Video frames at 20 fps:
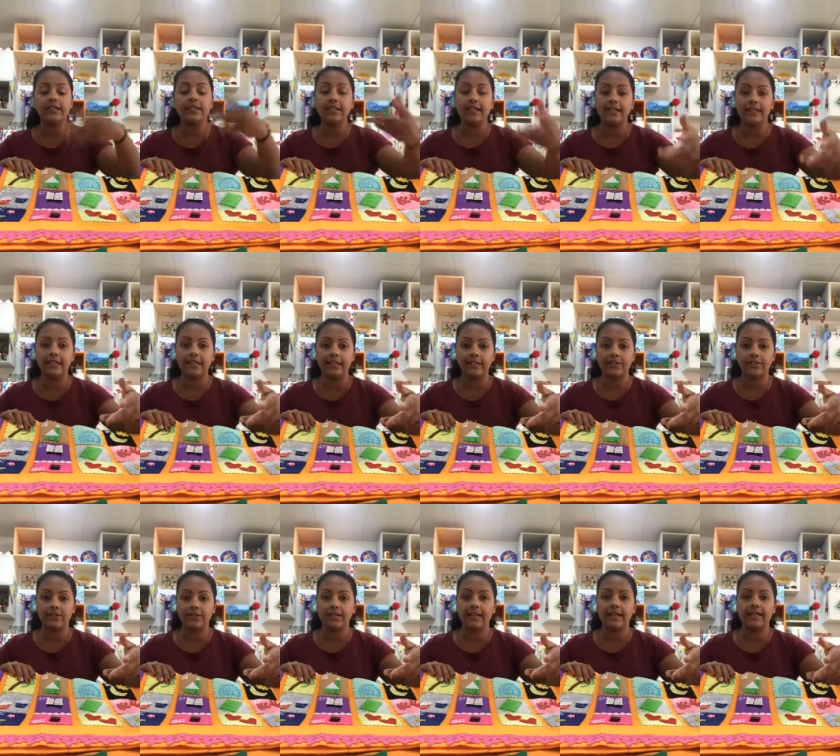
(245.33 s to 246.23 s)

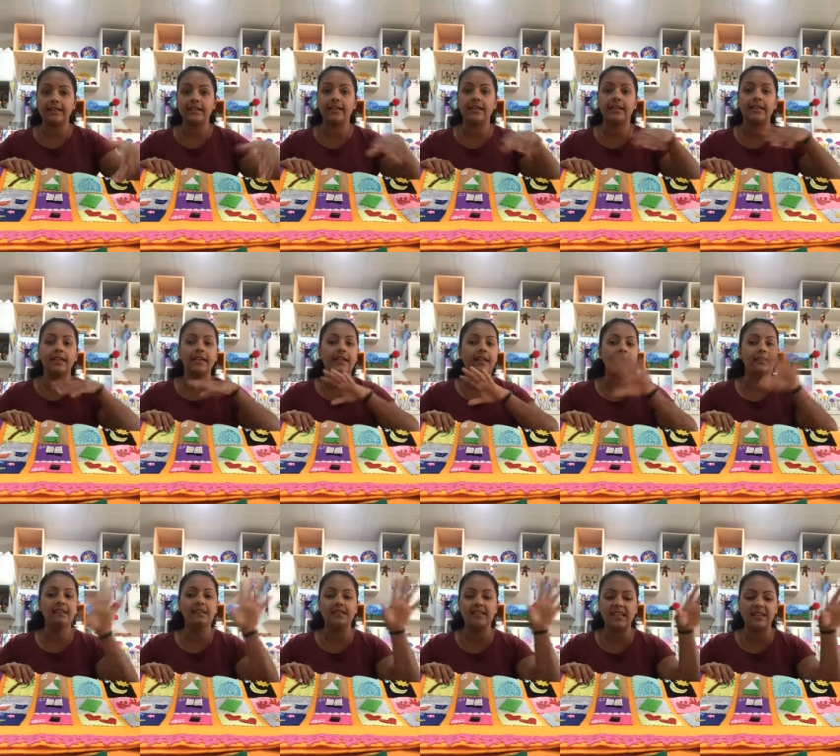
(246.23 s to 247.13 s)
decoration I done
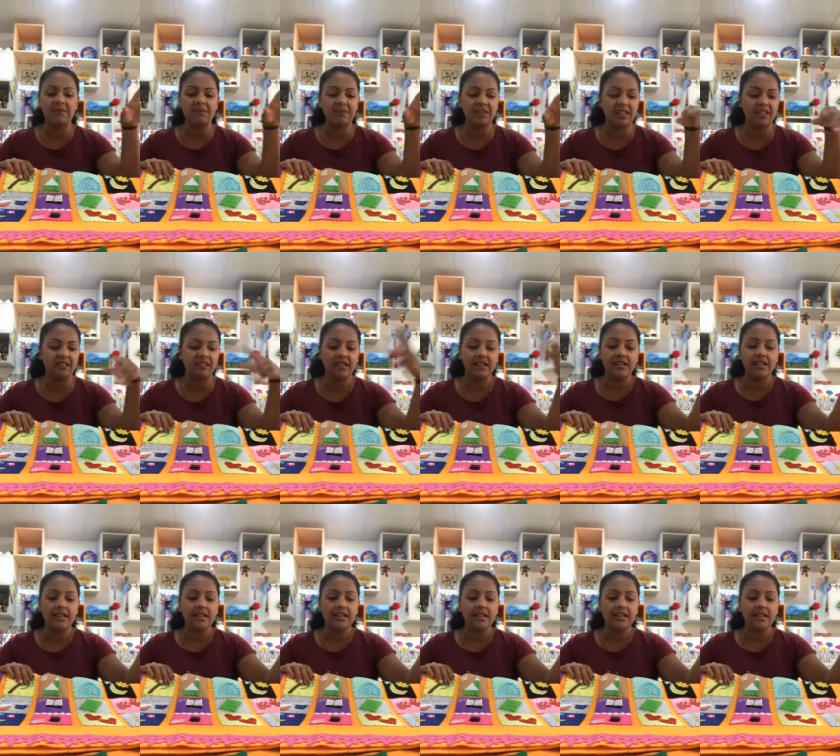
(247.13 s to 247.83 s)
not the same thing,